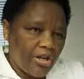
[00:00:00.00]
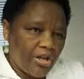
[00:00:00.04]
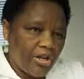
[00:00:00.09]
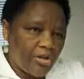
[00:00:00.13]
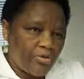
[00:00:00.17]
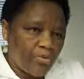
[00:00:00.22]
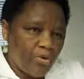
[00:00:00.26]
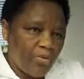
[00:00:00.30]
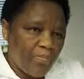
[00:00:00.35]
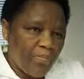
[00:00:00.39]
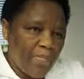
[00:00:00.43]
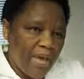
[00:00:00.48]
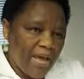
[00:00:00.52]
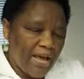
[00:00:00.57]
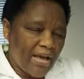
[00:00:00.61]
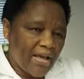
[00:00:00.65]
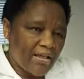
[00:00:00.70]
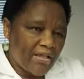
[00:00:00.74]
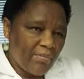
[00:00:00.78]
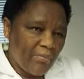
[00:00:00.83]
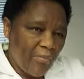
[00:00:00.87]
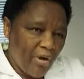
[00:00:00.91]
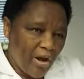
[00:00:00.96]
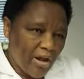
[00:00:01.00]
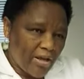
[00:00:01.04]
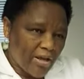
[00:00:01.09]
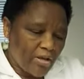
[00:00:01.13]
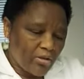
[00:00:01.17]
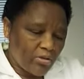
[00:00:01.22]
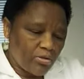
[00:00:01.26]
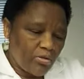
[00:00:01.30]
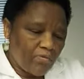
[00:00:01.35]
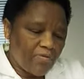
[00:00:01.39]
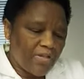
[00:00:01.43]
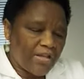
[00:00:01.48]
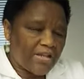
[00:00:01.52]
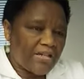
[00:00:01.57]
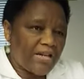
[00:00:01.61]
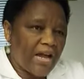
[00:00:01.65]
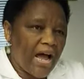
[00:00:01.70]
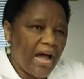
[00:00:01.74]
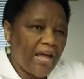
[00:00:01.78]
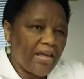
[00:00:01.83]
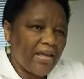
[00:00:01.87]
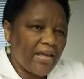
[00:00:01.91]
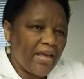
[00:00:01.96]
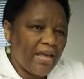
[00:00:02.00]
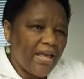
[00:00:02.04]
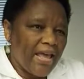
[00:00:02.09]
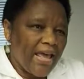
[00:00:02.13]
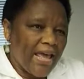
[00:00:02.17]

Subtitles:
It will make the molecules of the dye